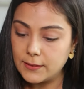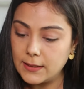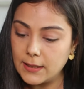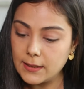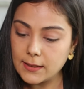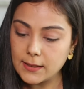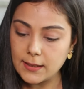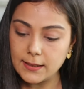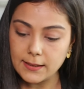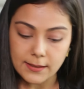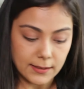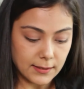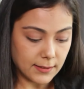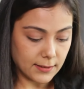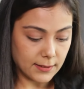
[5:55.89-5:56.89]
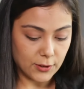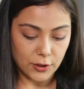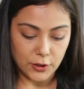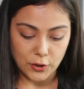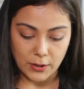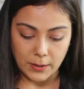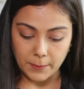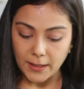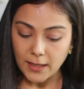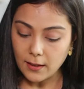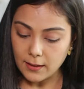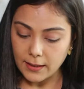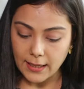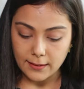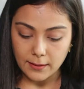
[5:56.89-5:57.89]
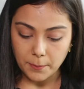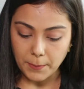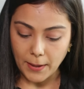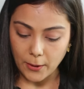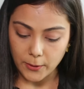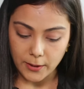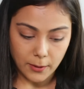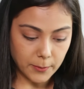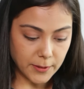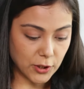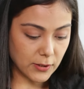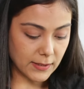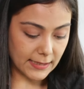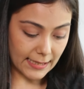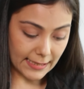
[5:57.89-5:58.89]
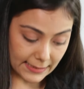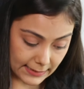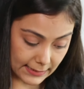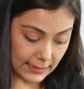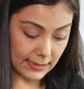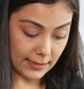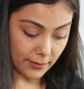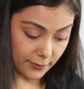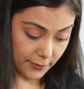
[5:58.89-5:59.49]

This is the zucchini, again the powder, which is easily